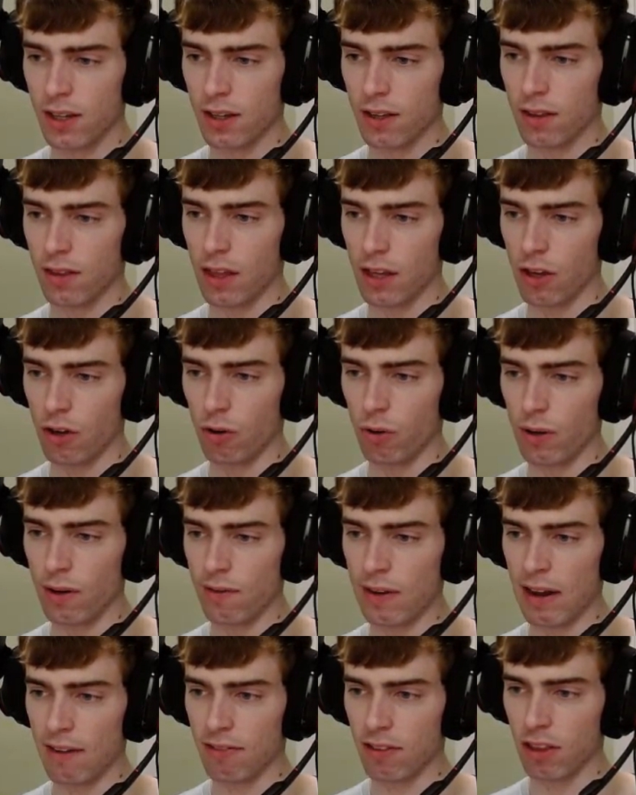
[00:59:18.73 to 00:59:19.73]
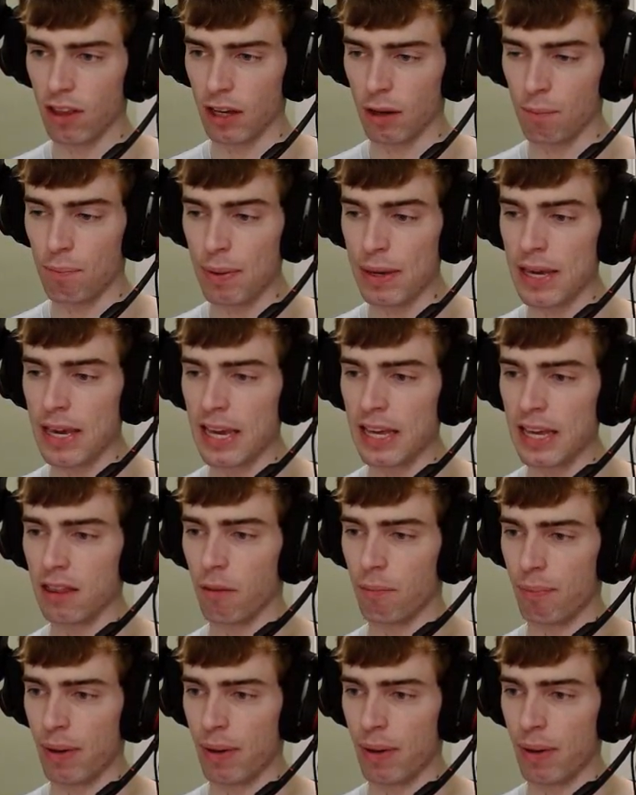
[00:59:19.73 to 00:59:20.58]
that you don't even have to like be in the